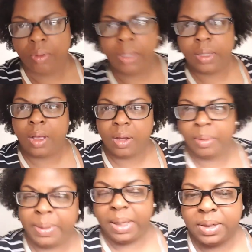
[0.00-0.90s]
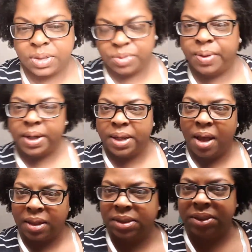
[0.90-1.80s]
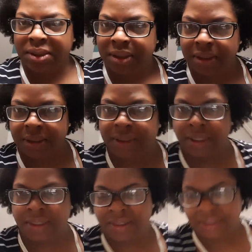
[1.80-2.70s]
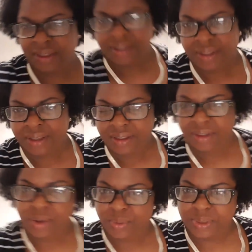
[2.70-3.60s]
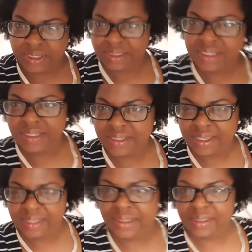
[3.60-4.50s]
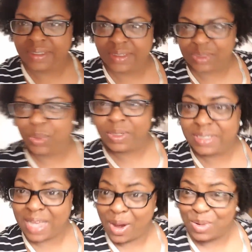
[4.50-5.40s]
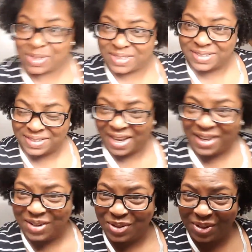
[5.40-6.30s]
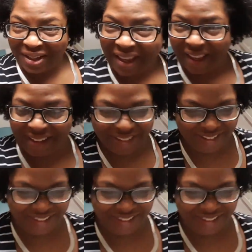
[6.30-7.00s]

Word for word: All right, y'all, I'm headed to radiology. Going to get these twin towers taken a look at.